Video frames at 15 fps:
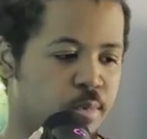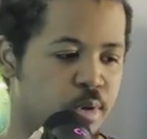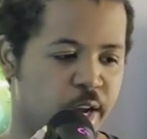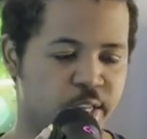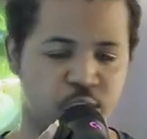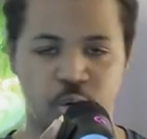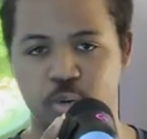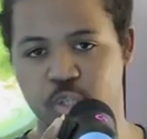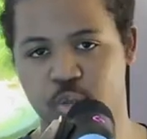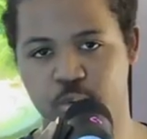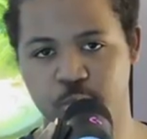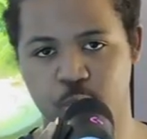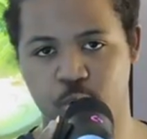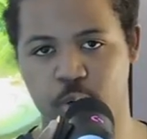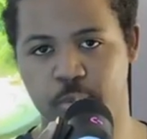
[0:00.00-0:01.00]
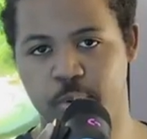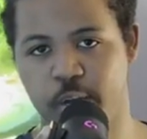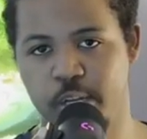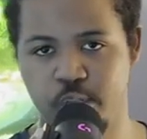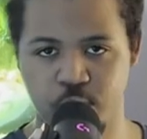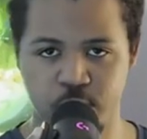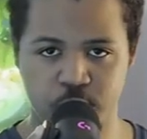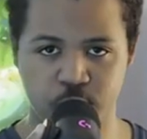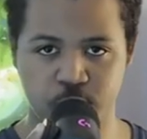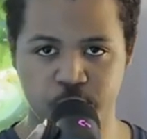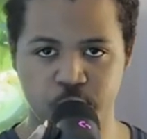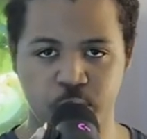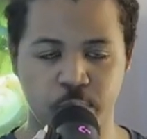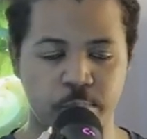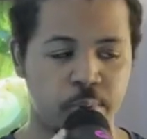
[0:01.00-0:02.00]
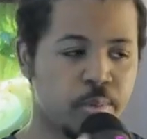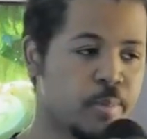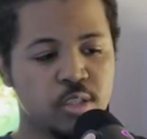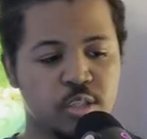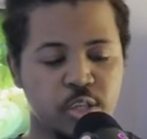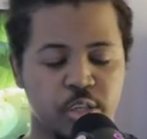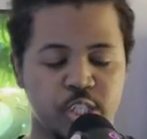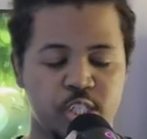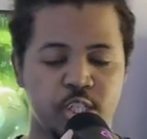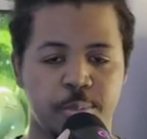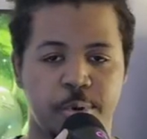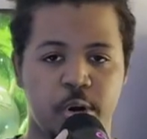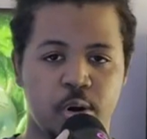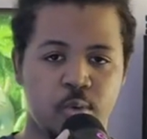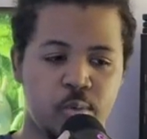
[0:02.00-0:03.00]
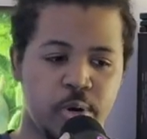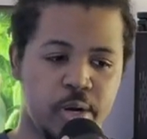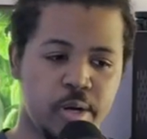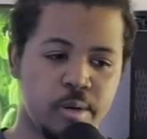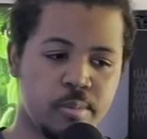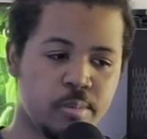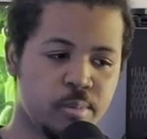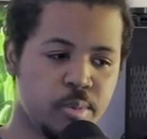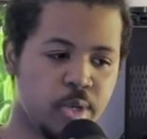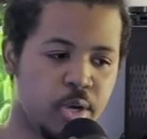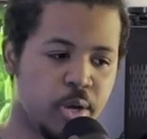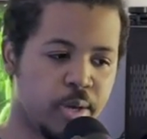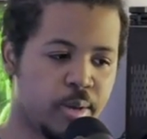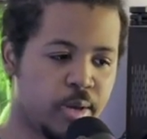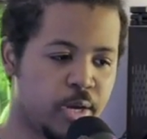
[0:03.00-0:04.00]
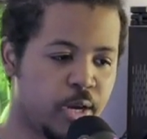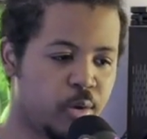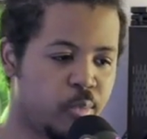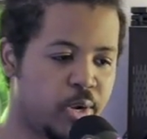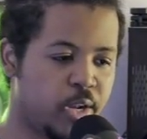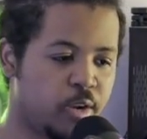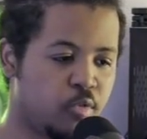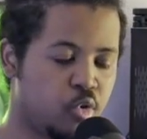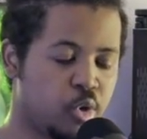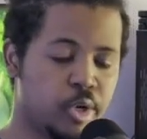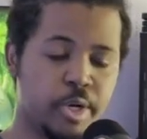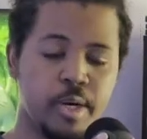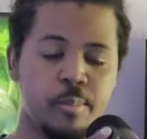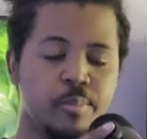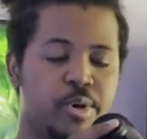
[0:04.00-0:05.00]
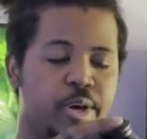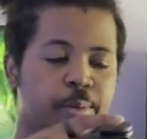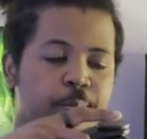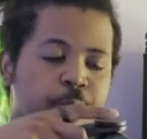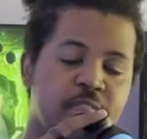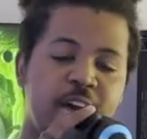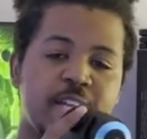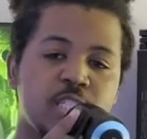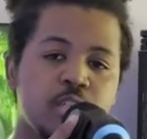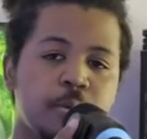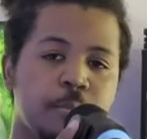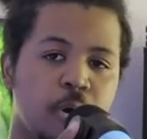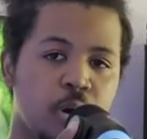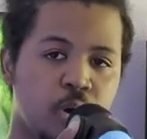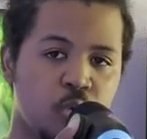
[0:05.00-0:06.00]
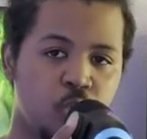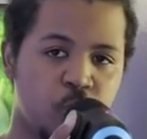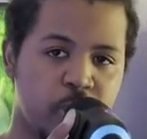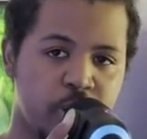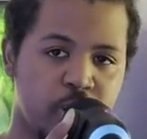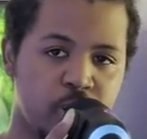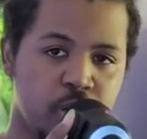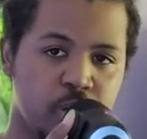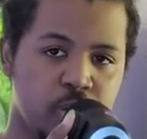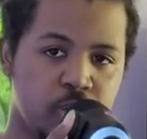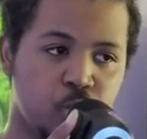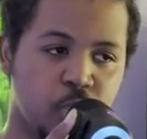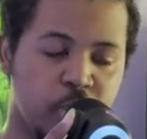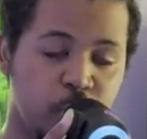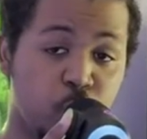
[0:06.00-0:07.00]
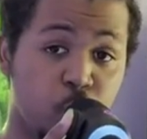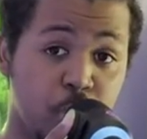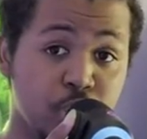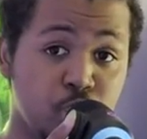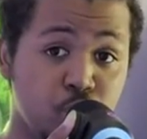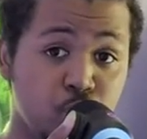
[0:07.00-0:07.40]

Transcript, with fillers: i don't want to absorb i do want to absorb so this is the part where you know I, I kind of went out of order here, but that's the part where like once